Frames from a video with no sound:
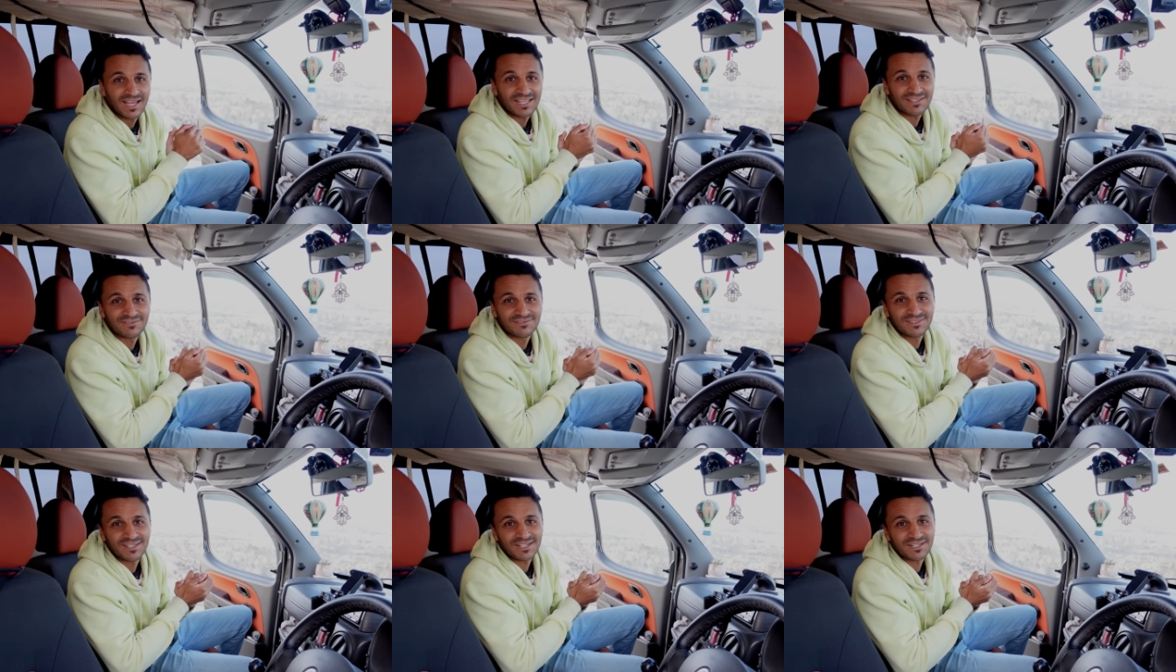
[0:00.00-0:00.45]

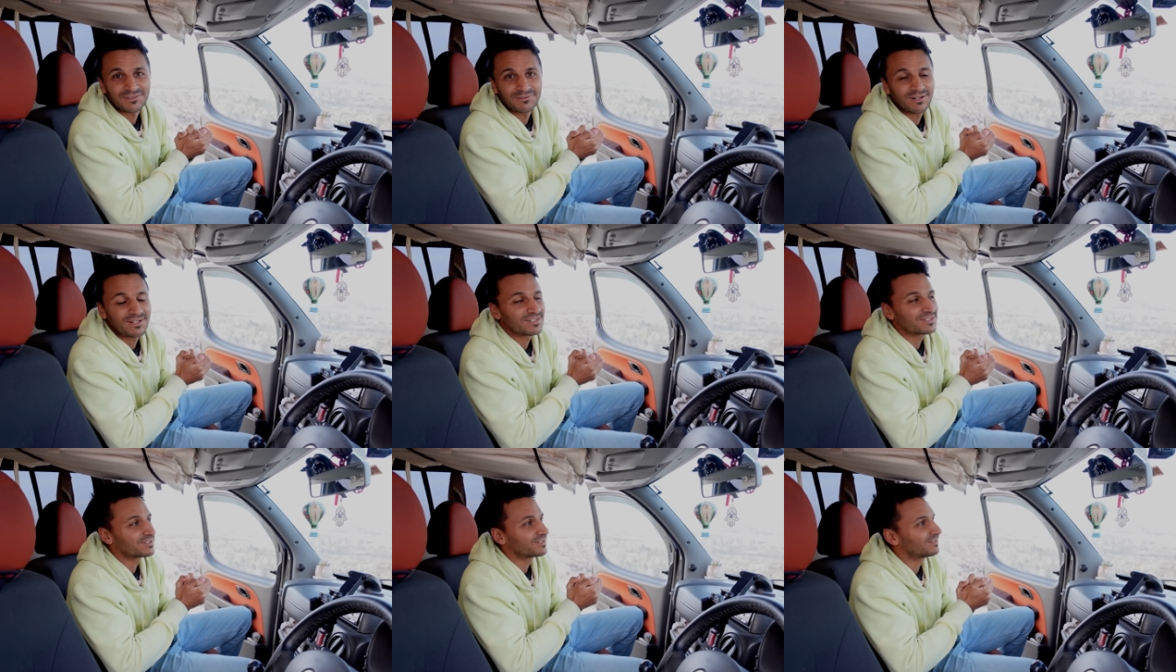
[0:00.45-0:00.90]
As for
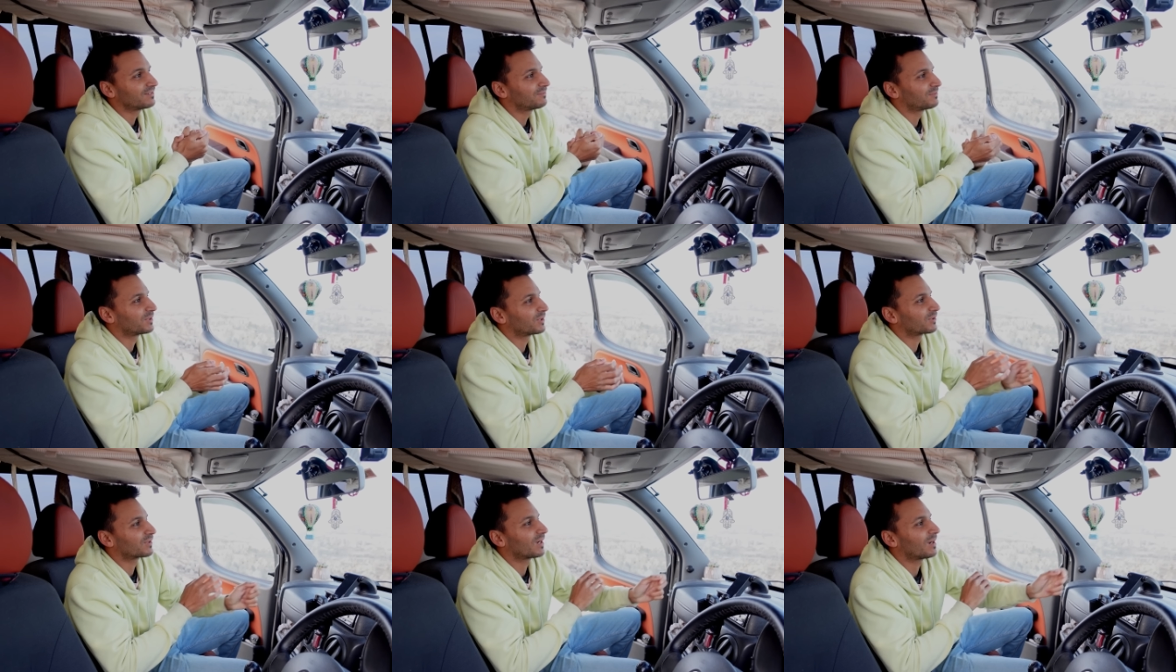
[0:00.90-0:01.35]
decoration,
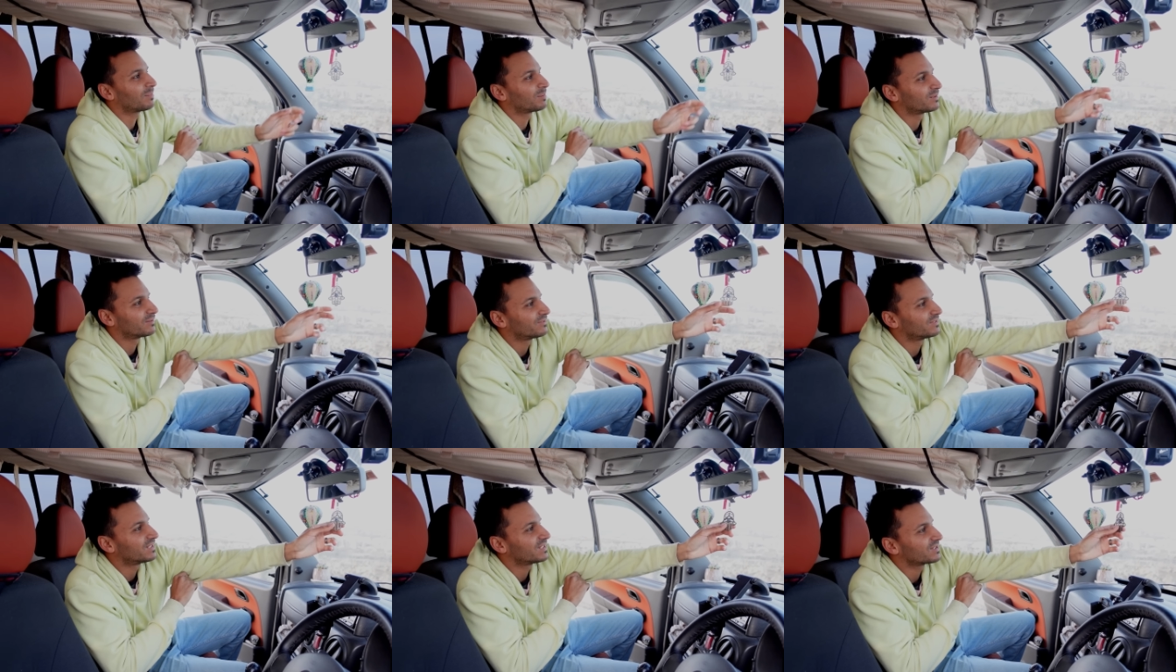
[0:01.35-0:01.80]
we've got a
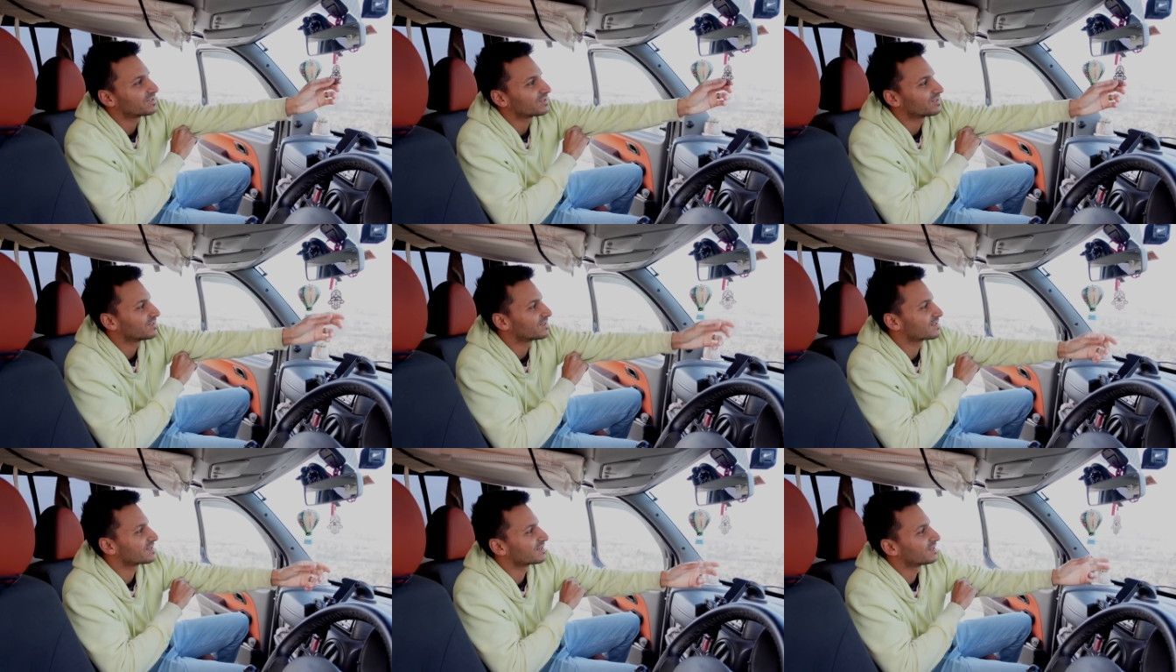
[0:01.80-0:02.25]
couple of
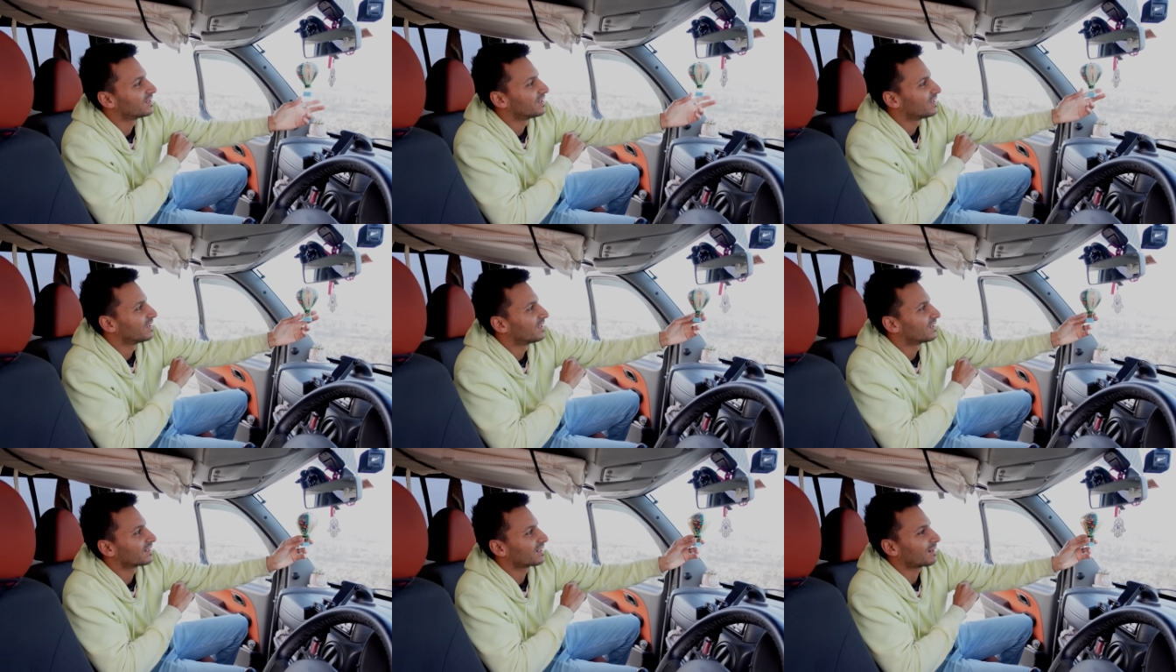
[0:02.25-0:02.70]
additions:
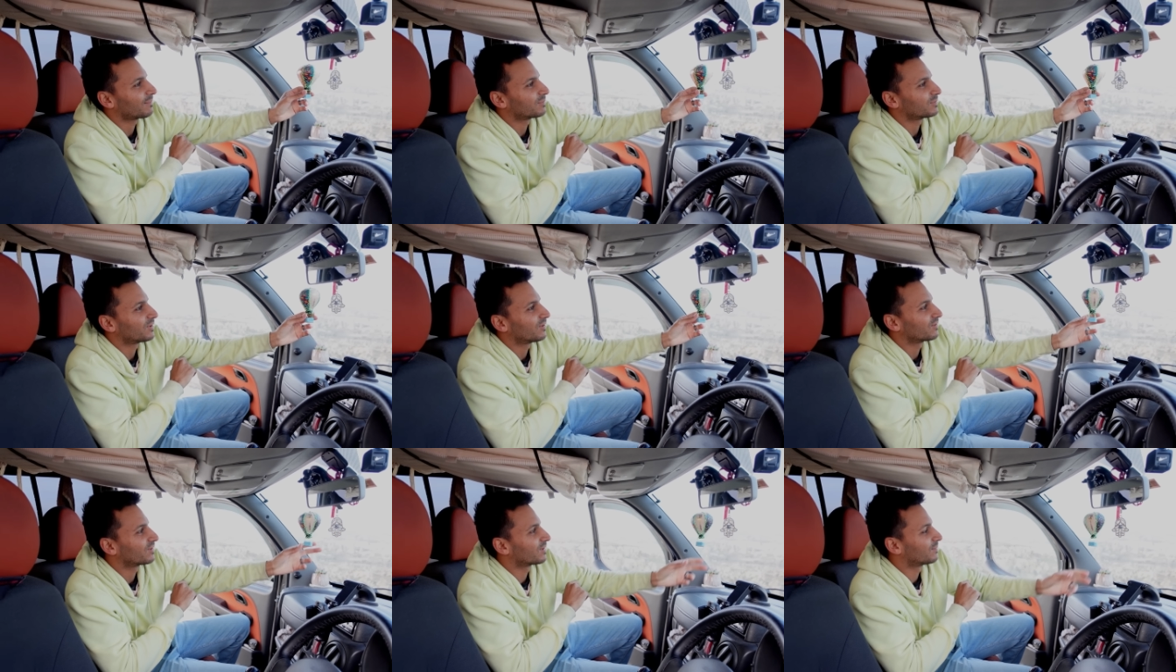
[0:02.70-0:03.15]

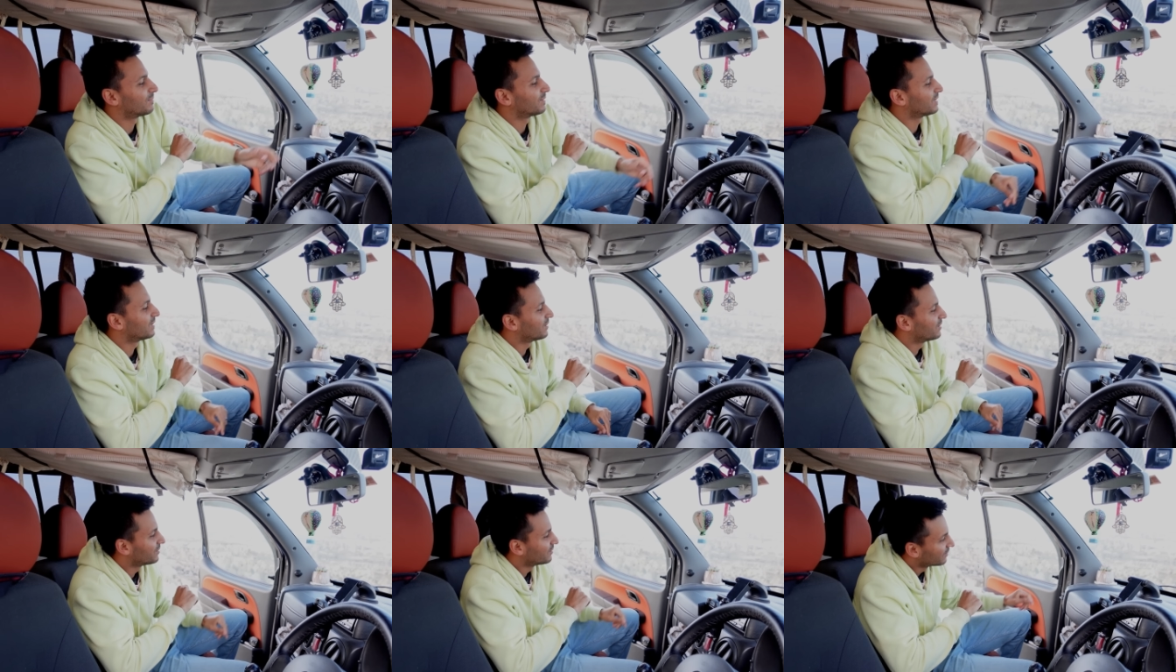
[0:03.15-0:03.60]
Cappadocia
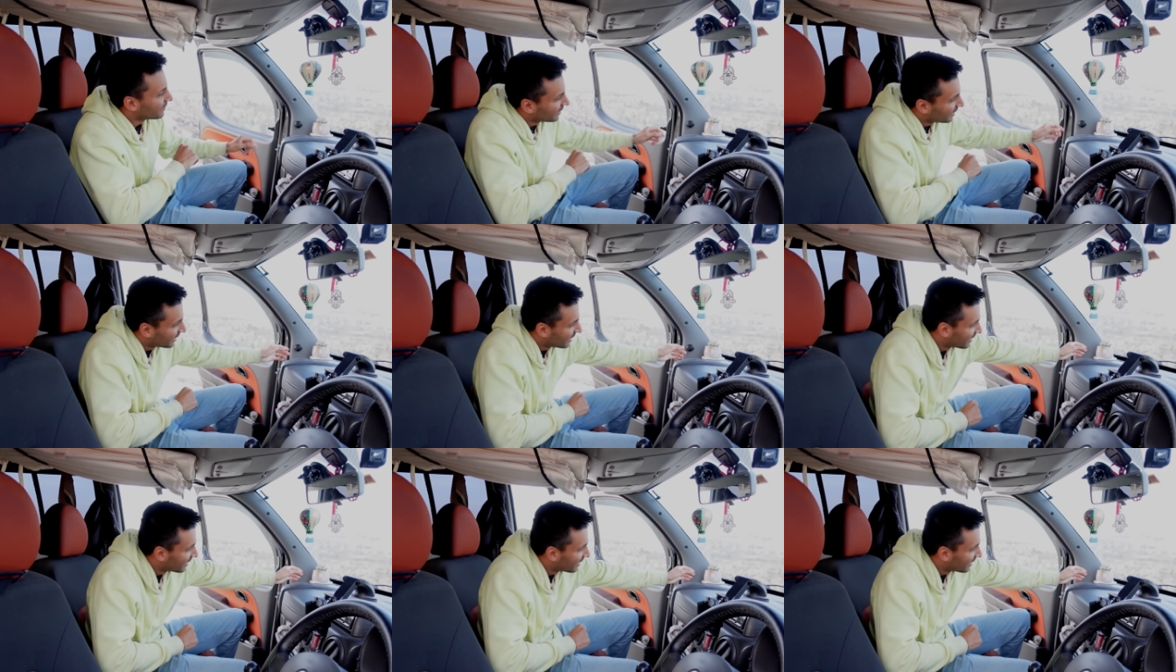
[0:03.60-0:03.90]
balloon